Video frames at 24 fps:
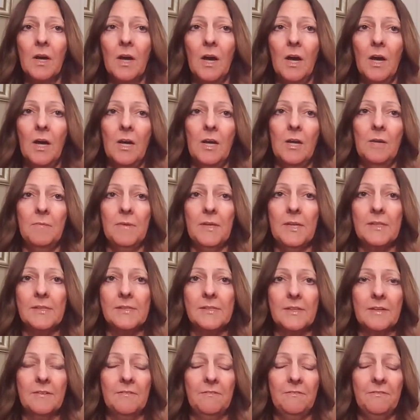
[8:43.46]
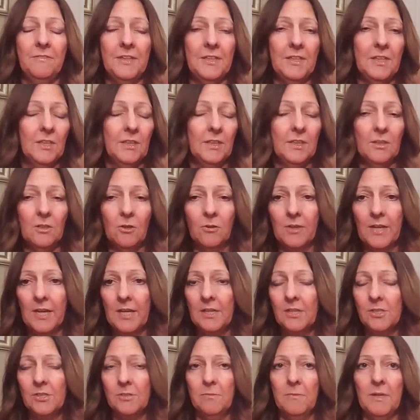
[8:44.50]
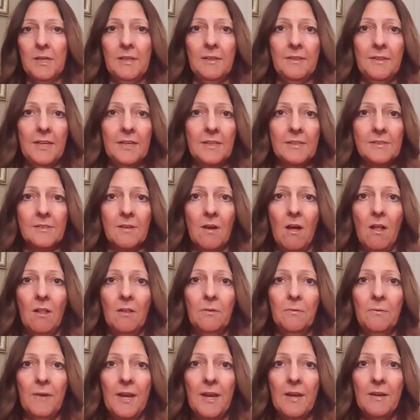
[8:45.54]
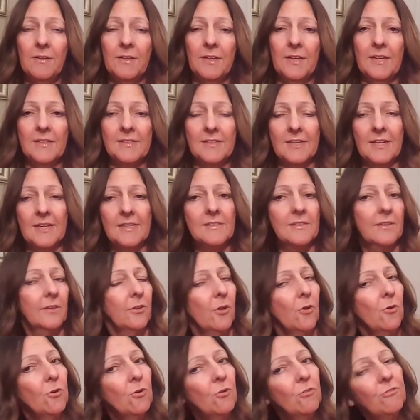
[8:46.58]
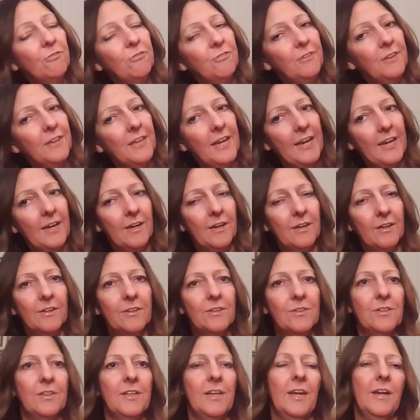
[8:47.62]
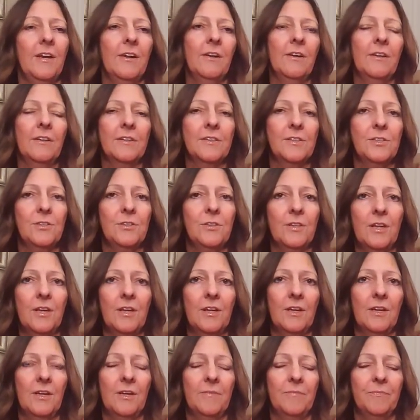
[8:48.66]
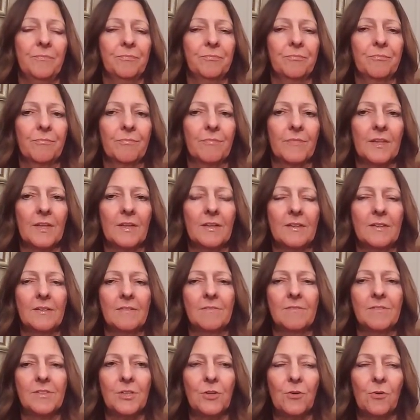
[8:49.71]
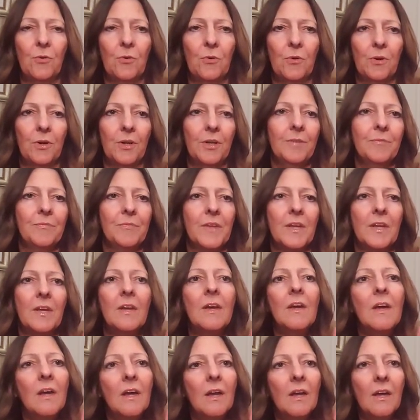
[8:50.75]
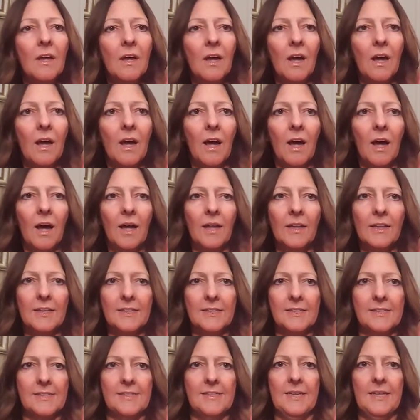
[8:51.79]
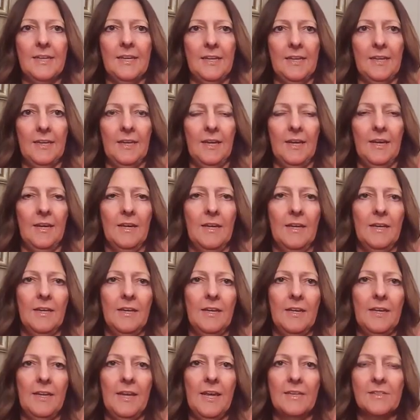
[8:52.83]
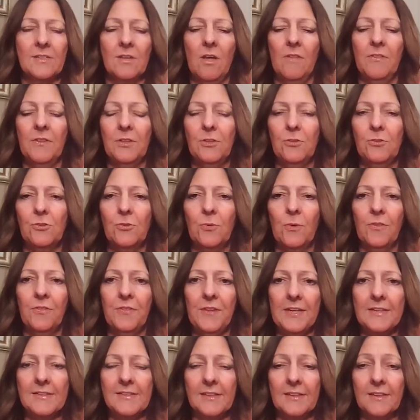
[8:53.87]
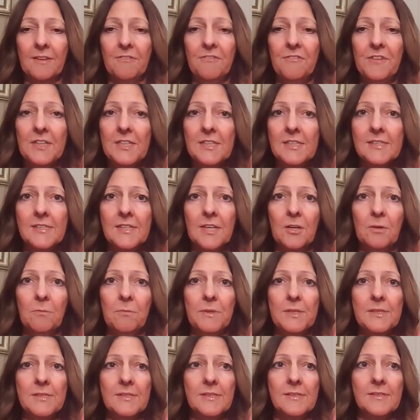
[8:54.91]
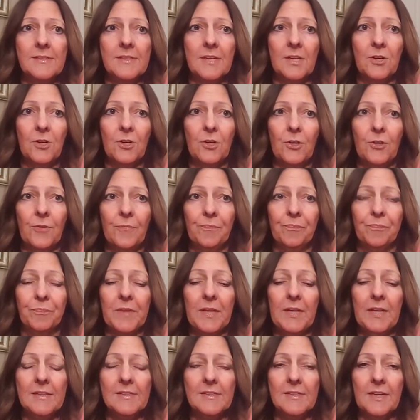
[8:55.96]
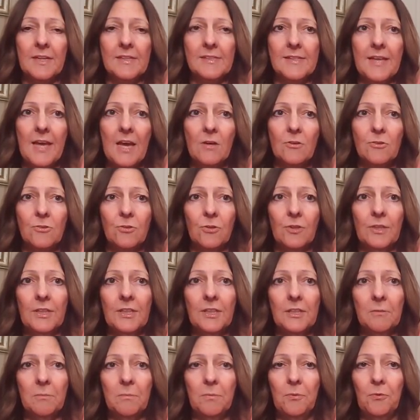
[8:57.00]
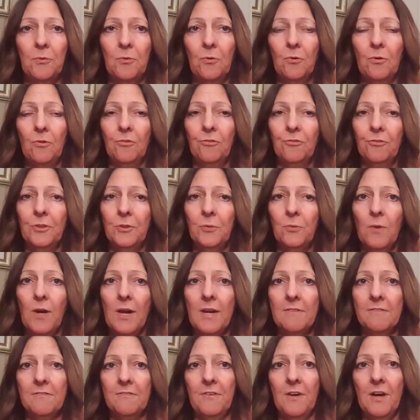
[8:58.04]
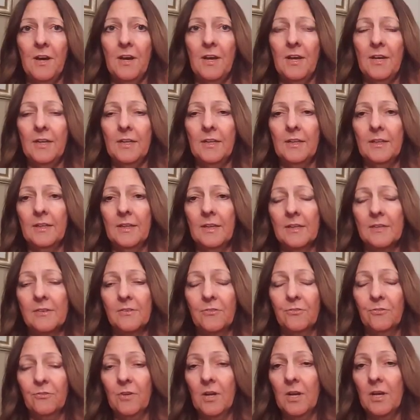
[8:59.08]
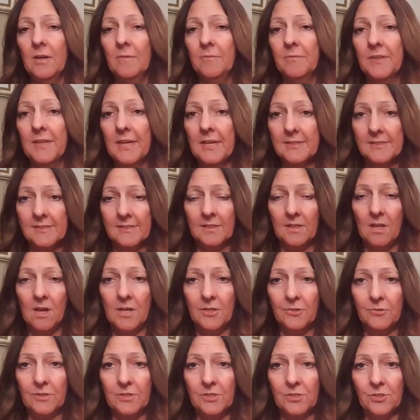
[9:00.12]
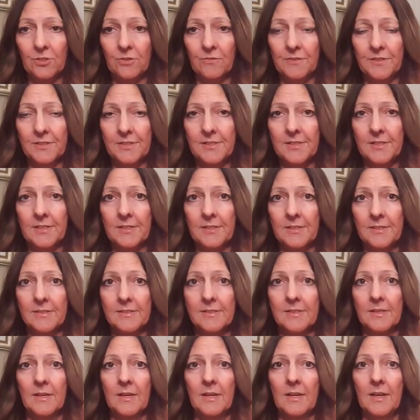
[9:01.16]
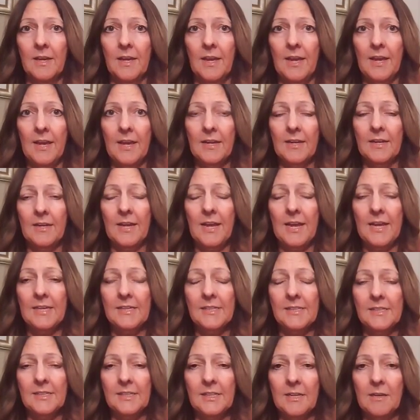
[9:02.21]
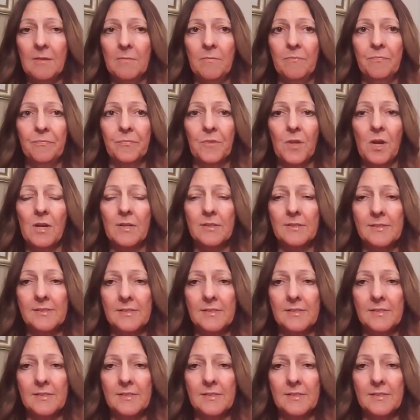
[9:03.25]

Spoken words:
It's conveniently located to many things all around. It has a nice local flair to the decor. Let's see. It has all the usual things like the fitness center, business center. It has a nice outdoor heated pool, free Wi-Fi, guest laundry services, and an ATM on